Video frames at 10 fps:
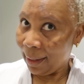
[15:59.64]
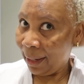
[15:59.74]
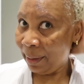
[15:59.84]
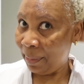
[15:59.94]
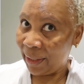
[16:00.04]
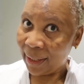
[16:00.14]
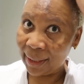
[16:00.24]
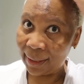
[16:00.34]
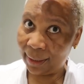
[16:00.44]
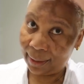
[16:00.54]
let me
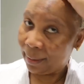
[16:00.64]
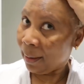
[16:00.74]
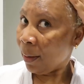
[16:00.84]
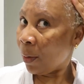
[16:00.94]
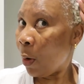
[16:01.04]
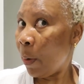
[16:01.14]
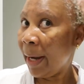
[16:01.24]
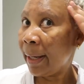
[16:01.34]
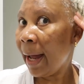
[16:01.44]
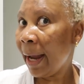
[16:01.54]
just go
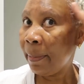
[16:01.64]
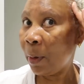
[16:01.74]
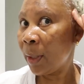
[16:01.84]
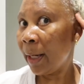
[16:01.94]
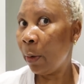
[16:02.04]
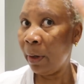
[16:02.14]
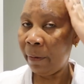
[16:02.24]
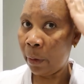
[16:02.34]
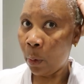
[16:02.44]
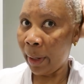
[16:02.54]
and iron, because I don't
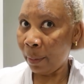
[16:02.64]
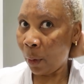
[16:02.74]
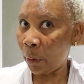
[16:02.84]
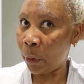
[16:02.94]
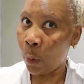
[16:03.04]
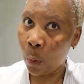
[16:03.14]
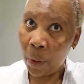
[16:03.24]
even know what I'm going to